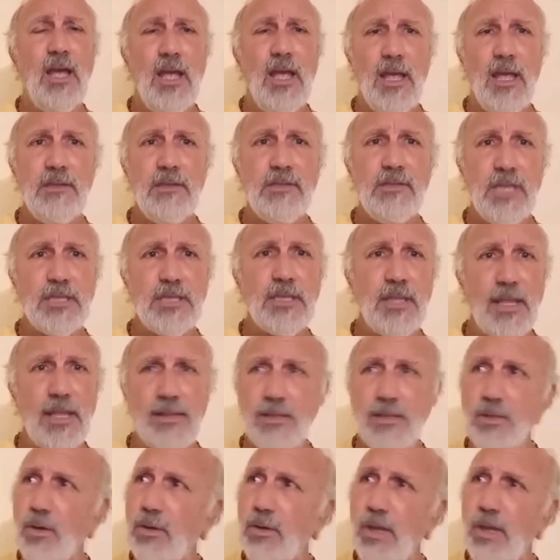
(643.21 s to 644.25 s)

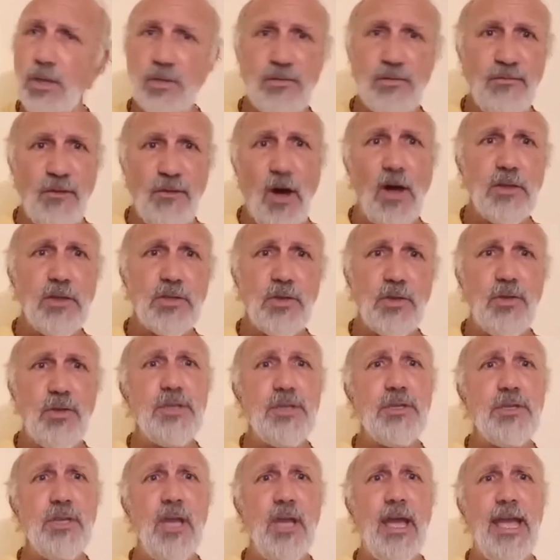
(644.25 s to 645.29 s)
So there's false
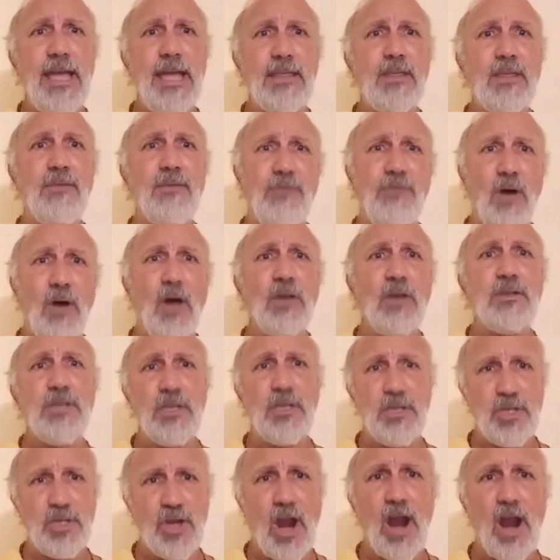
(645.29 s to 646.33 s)
Krishna and the false
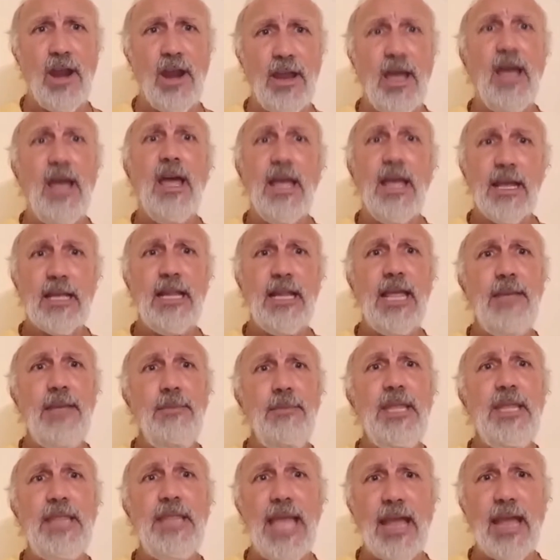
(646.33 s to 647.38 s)
Acharya
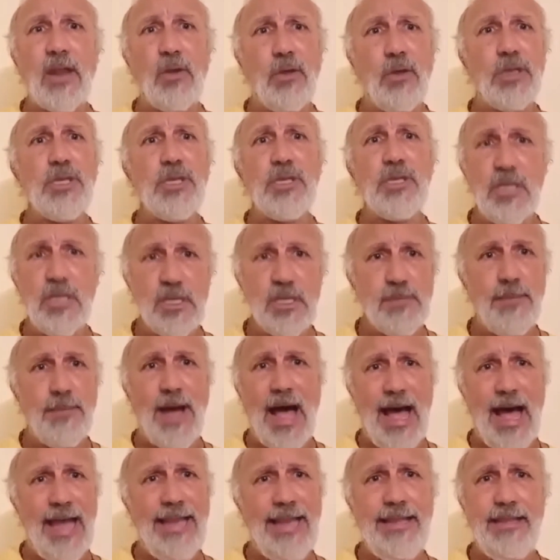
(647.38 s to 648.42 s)
claiming that Krishna is
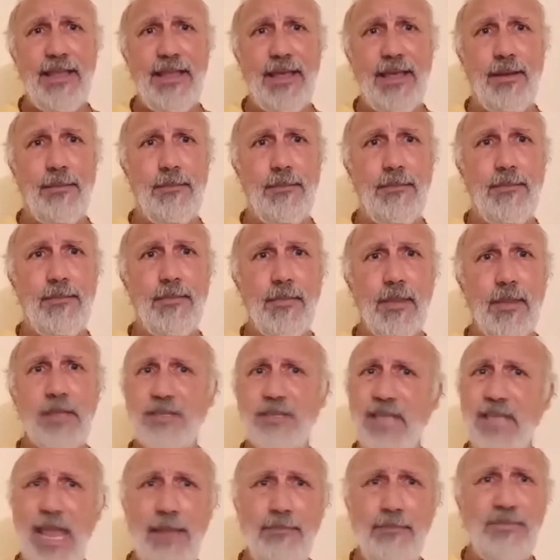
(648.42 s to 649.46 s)
behind them.
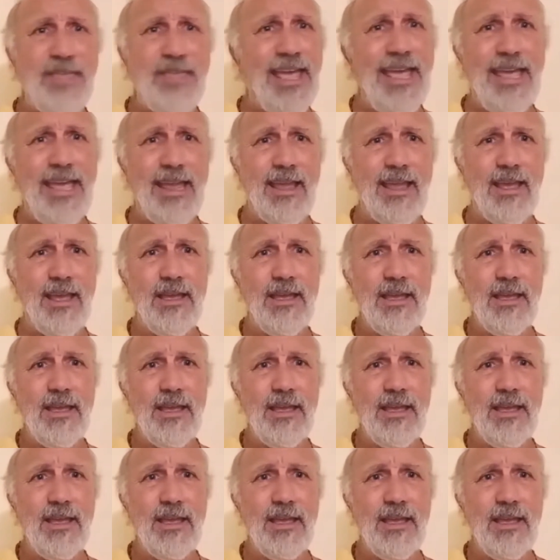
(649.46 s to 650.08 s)
Same thing.